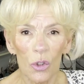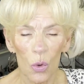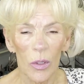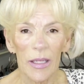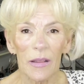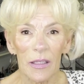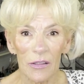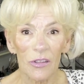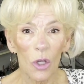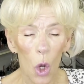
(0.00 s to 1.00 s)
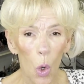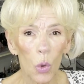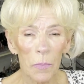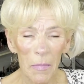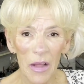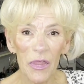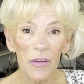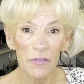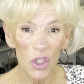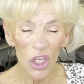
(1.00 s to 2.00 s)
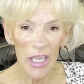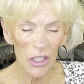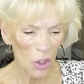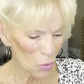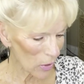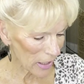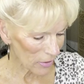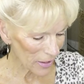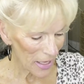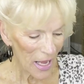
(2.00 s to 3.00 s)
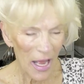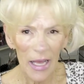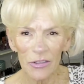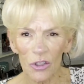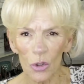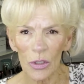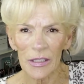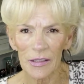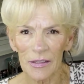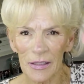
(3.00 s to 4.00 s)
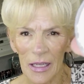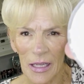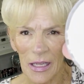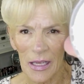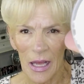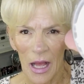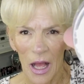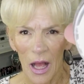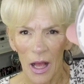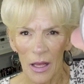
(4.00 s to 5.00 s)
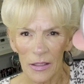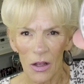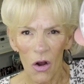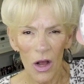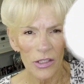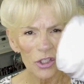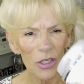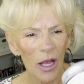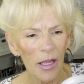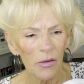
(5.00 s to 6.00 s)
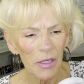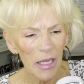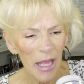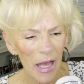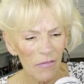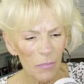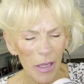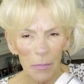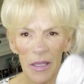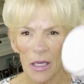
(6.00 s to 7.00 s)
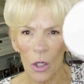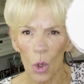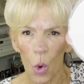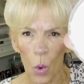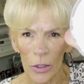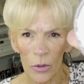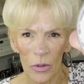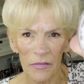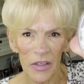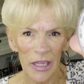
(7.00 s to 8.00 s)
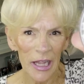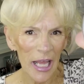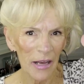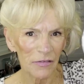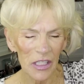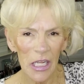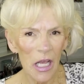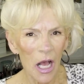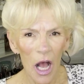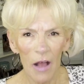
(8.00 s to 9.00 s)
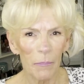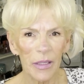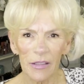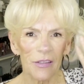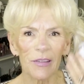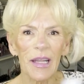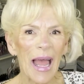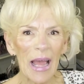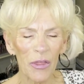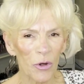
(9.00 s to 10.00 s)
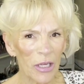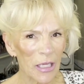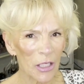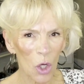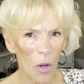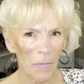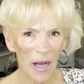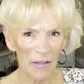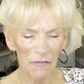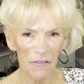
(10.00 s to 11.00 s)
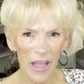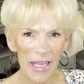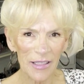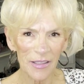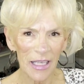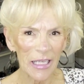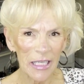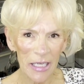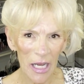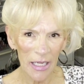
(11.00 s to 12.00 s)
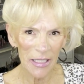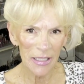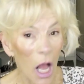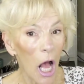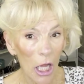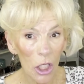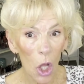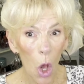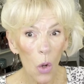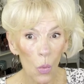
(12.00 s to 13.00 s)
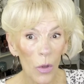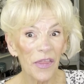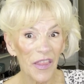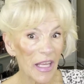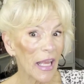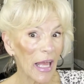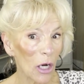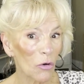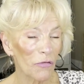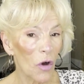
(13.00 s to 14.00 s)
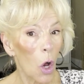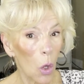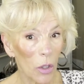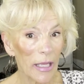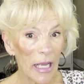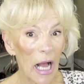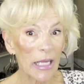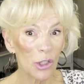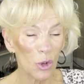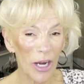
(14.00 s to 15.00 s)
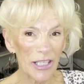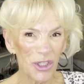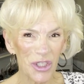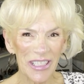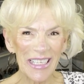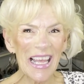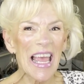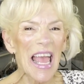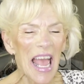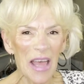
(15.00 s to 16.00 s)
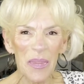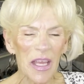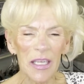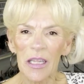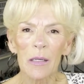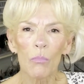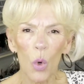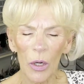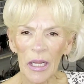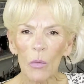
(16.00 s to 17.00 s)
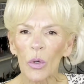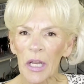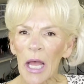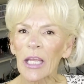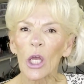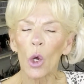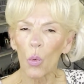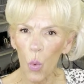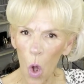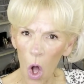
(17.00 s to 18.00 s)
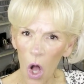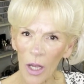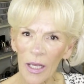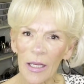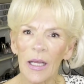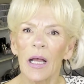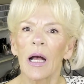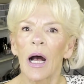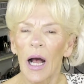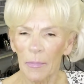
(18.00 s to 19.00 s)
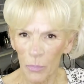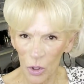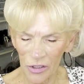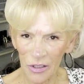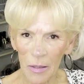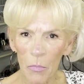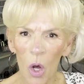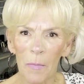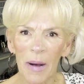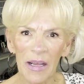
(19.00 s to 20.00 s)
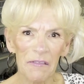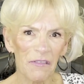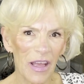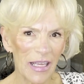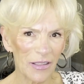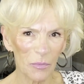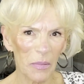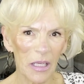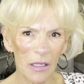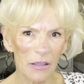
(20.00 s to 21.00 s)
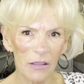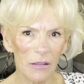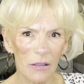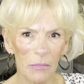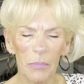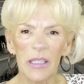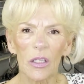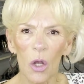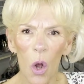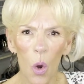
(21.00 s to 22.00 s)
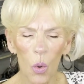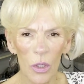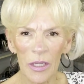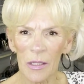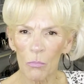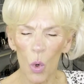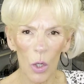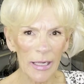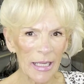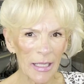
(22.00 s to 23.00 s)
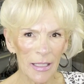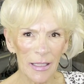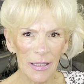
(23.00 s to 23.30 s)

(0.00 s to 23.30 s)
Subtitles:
during this cold month of January. As you can see, gosh, I only have maybe a quarter of it left. I've been slathering it on my face at night, along with the e.l.f. Holy Hydration. And then in the morning when I go walk, I put some on my face because it's been cold in the morning.